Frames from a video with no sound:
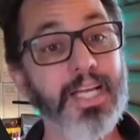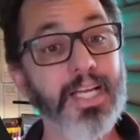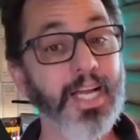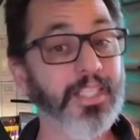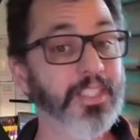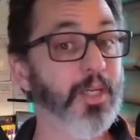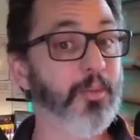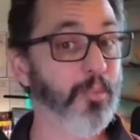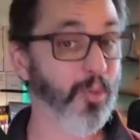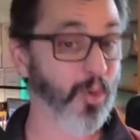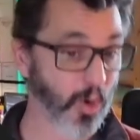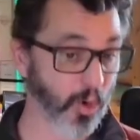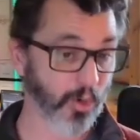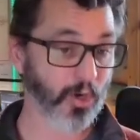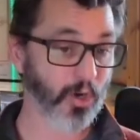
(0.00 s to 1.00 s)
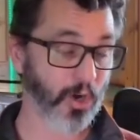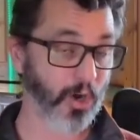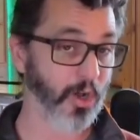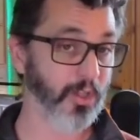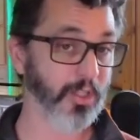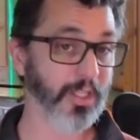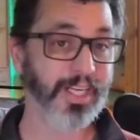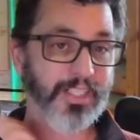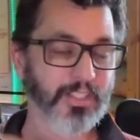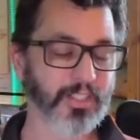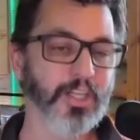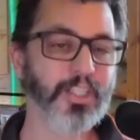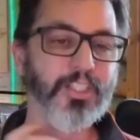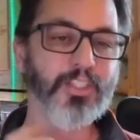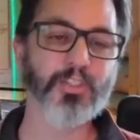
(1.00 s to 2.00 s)
It's a protocol. And as
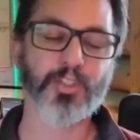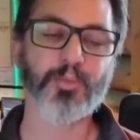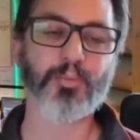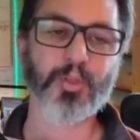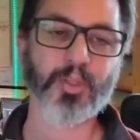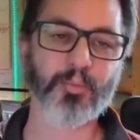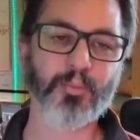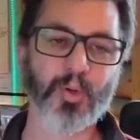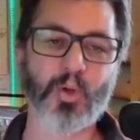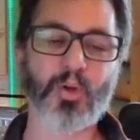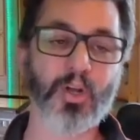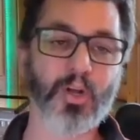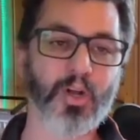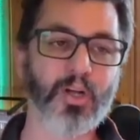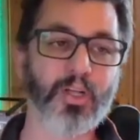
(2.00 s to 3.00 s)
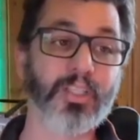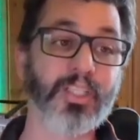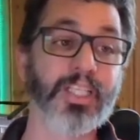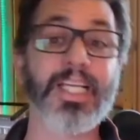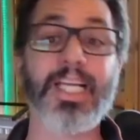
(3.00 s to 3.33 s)
long as you support the protocol,